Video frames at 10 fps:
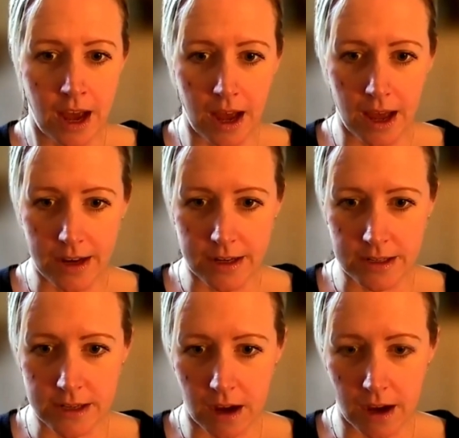
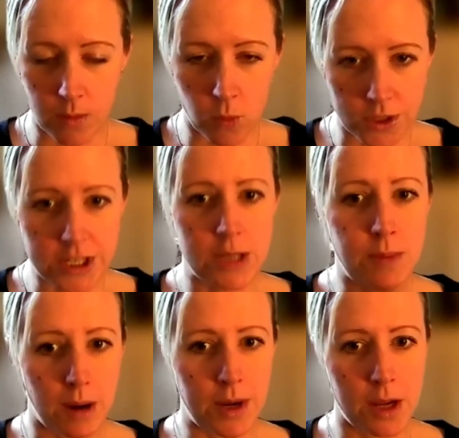And I wanted to
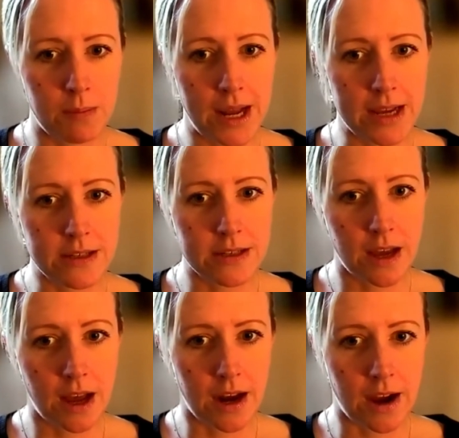buy my own place.
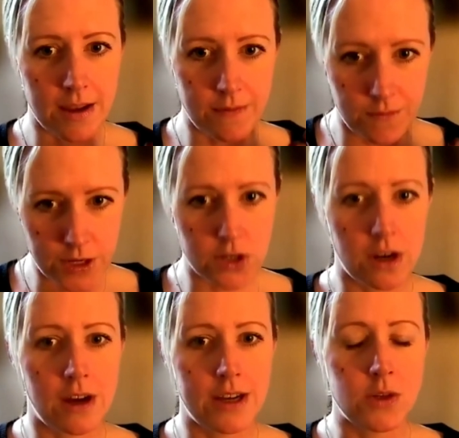And I
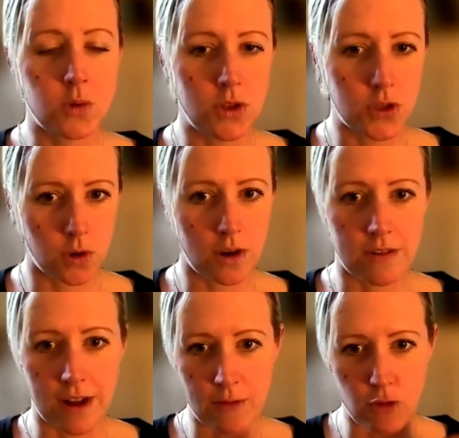visualized the sort of,
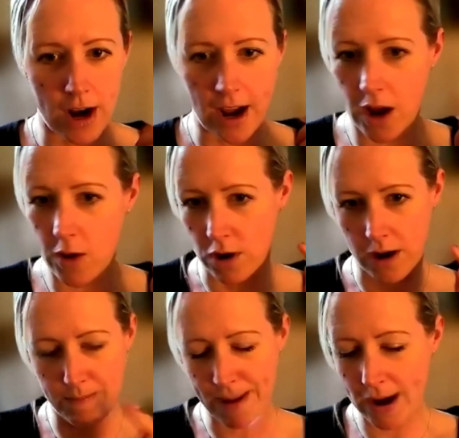I'm like, right, I want
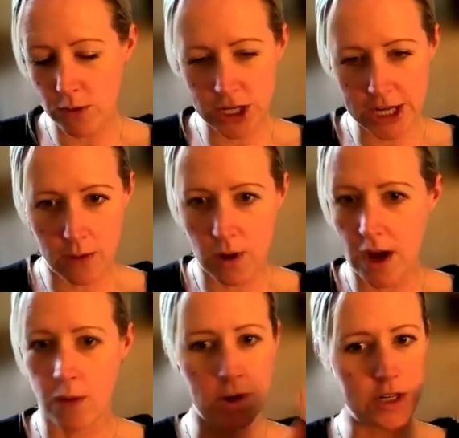a power shower.
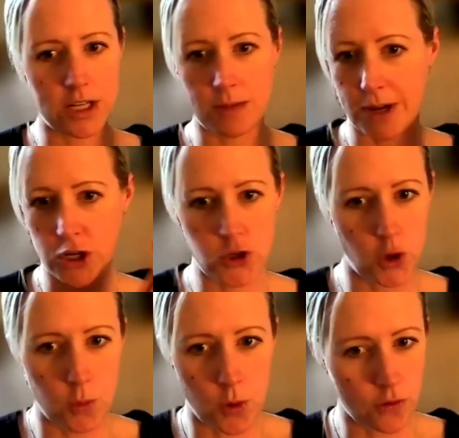I want it to be a
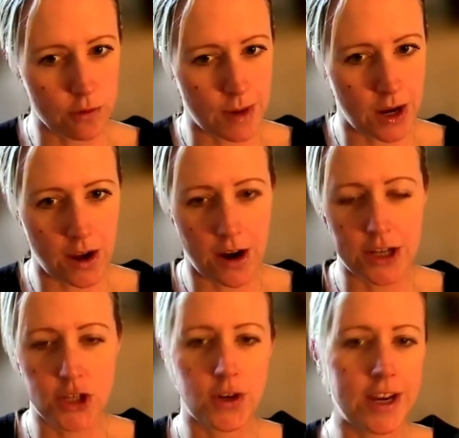short walk from Marlow High
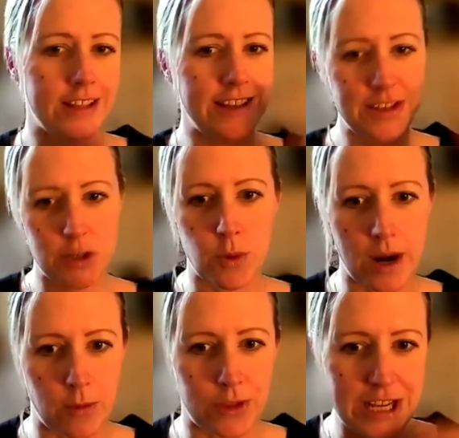Street. This is what
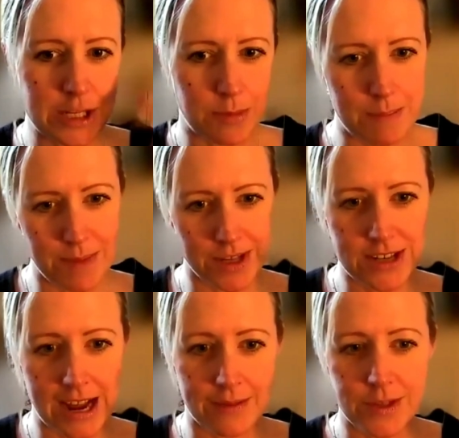I want. These are my
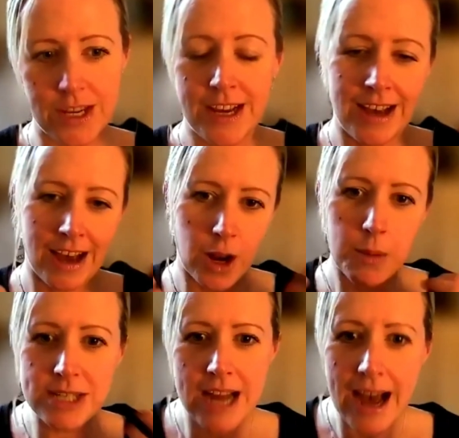must-haves. And I
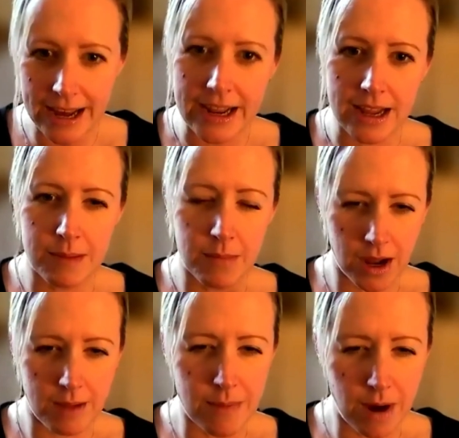almost had it in
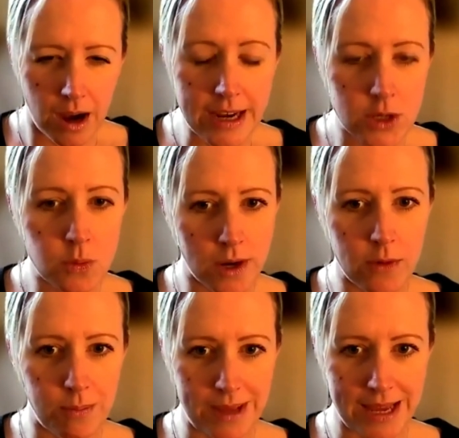my mind what it
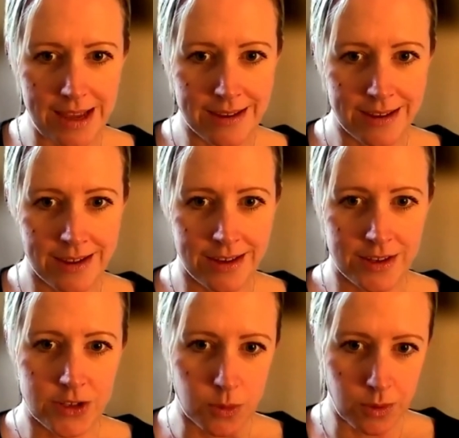would be.
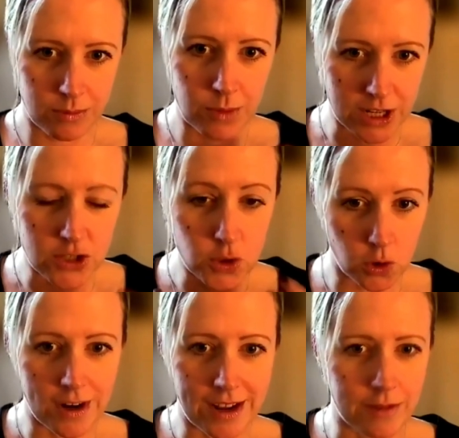So when I
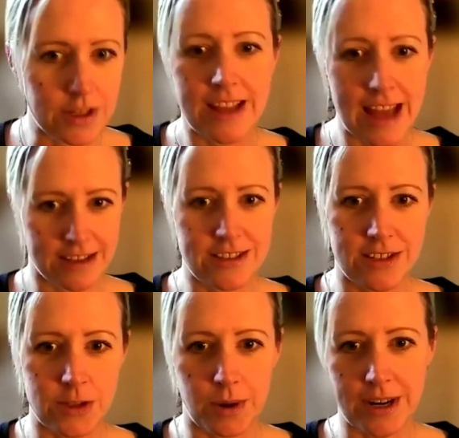saw it, I was like, yes,
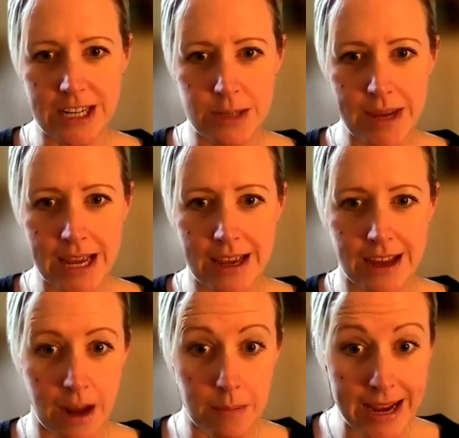this is where I need to be.
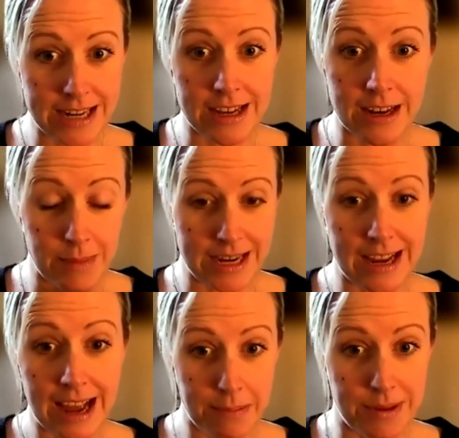And I made it, and it made
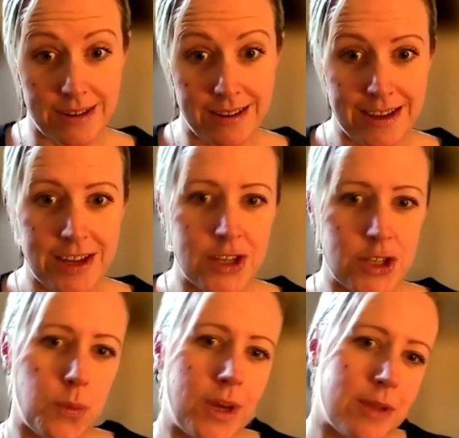it happen.
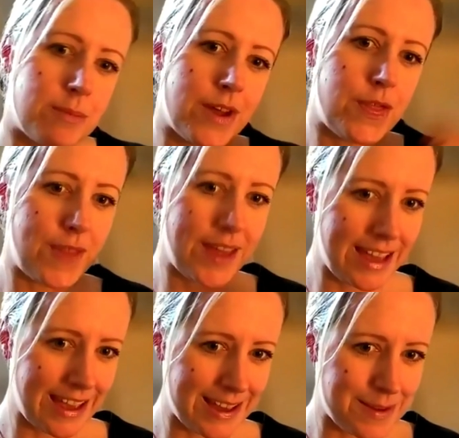So whether my
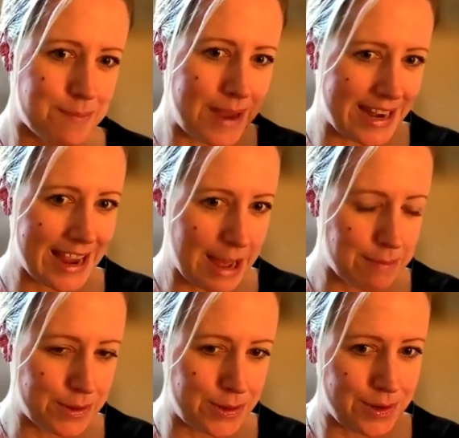thinking it made it
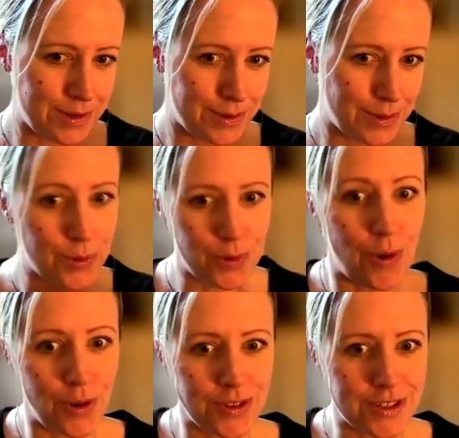happen or
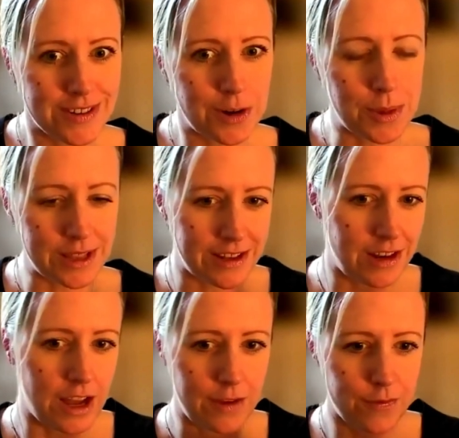not, or whether
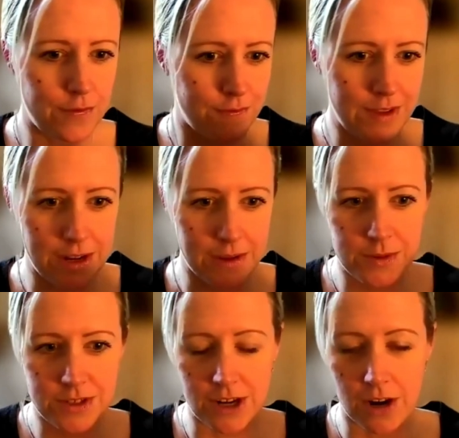life, you know,
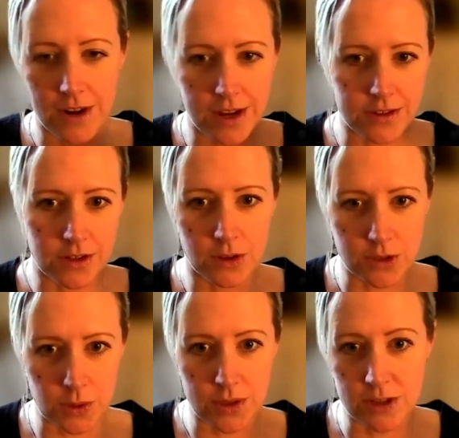scenarios and
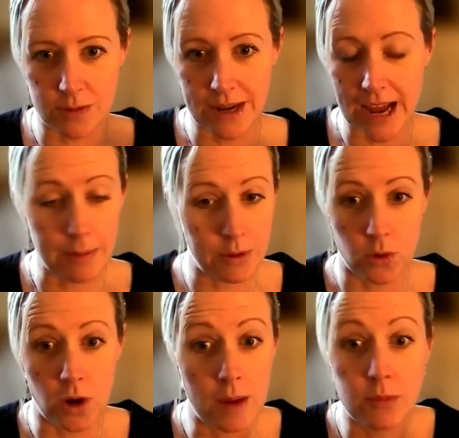consequences made it happen or
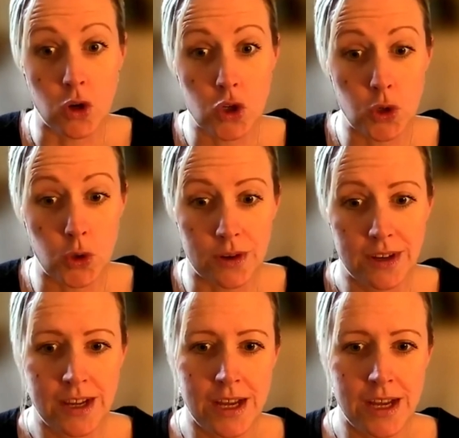not, I'm not sure.